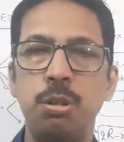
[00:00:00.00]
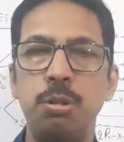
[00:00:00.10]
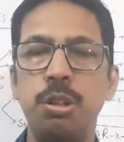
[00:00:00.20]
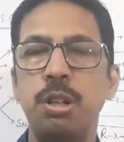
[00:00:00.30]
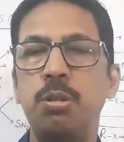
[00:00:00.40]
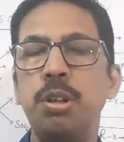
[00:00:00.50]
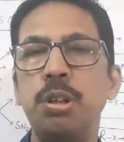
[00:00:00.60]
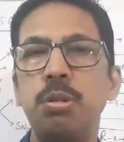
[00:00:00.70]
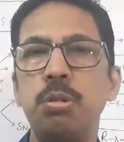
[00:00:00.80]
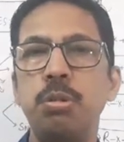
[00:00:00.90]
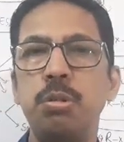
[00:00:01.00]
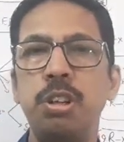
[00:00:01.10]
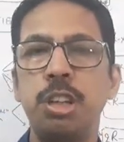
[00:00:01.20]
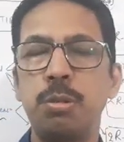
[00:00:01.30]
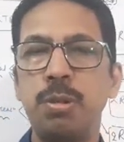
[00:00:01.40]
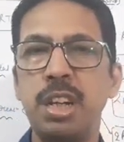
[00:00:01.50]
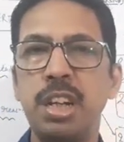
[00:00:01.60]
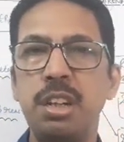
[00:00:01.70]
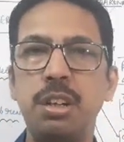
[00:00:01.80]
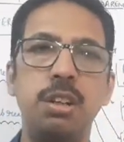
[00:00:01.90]
we are going to
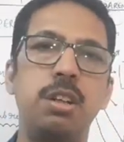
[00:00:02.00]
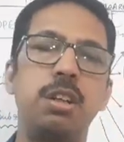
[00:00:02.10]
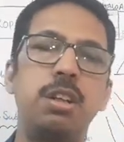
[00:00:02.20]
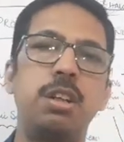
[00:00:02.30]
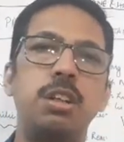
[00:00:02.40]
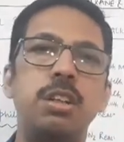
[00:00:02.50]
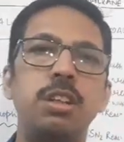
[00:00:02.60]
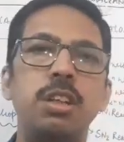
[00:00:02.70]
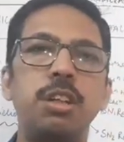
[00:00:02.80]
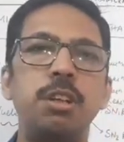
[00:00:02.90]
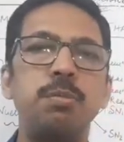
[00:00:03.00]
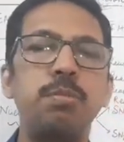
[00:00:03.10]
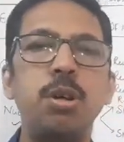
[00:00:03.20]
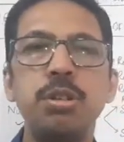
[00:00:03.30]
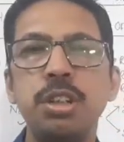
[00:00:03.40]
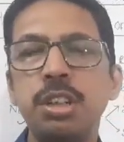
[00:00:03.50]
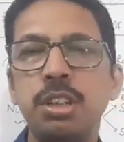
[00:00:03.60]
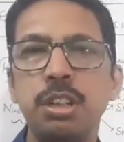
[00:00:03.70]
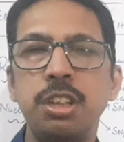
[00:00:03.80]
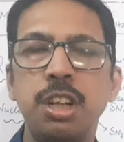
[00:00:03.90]
explain the
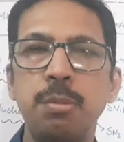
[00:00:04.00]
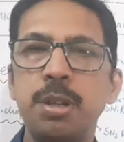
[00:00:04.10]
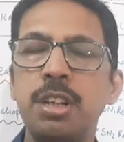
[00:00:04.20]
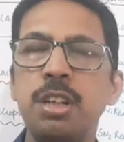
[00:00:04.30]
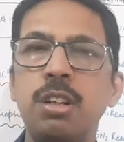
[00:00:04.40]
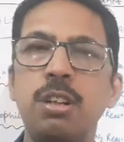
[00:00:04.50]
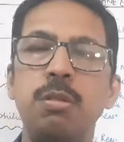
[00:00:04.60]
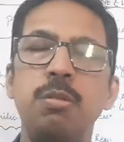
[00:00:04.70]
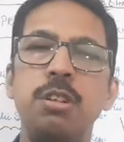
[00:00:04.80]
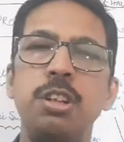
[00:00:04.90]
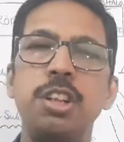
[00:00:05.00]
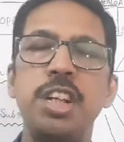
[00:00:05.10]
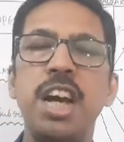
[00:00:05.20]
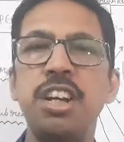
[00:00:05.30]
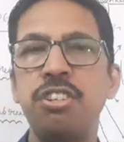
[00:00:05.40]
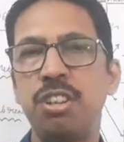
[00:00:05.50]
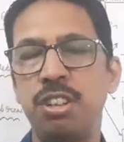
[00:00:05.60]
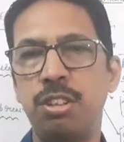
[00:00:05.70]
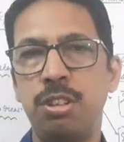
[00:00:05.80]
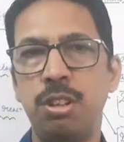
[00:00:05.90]
important chemical
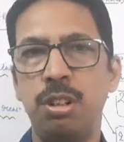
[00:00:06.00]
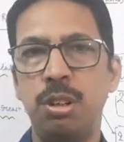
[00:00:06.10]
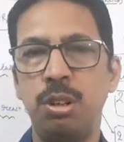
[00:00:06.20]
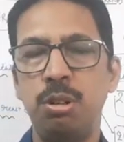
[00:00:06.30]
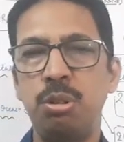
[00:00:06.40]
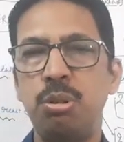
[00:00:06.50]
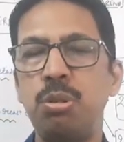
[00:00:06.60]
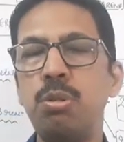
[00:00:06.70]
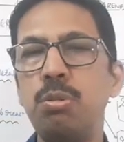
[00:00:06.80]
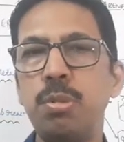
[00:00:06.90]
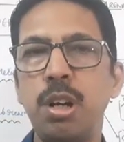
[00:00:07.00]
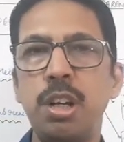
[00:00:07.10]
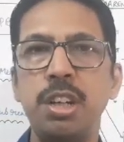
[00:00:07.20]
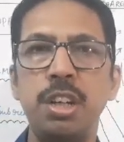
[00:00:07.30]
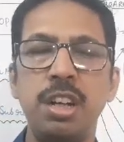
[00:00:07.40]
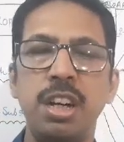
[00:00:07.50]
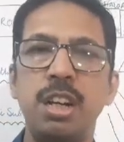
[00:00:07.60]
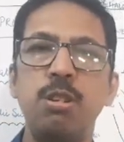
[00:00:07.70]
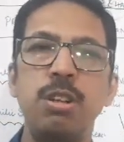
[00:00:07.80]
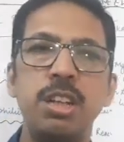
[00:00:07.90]
reactions shown by
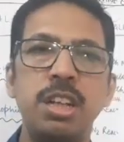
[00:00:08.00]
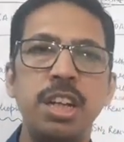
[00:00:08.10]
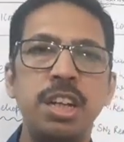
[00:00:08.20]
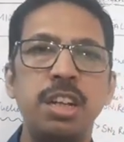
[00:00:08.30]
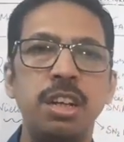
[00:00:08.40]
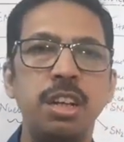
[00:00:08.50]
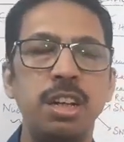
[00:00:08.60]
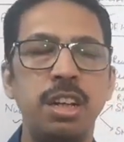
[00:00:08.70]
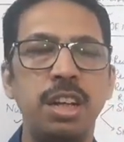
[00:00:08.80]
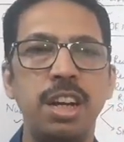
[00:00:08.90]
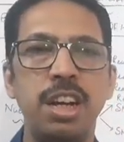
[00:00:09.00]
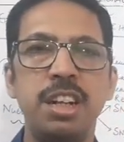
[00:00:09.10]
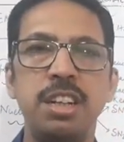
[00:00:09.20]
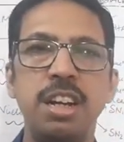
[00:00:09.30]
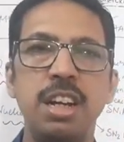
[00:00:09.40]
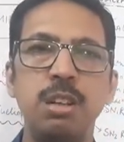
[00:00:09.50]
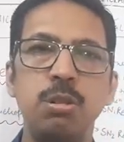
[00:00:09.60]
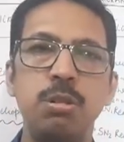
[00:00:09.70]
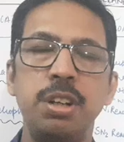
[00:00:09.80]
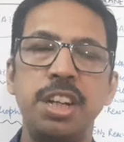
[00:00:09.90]
haloalkane and
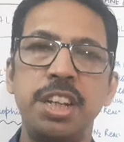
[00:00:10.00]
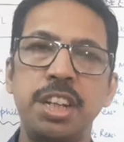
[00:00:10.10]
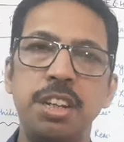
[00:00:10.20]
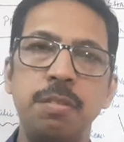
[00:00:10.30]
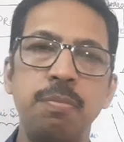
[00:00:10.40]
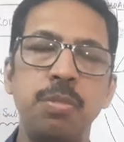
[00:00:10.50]
haloarene.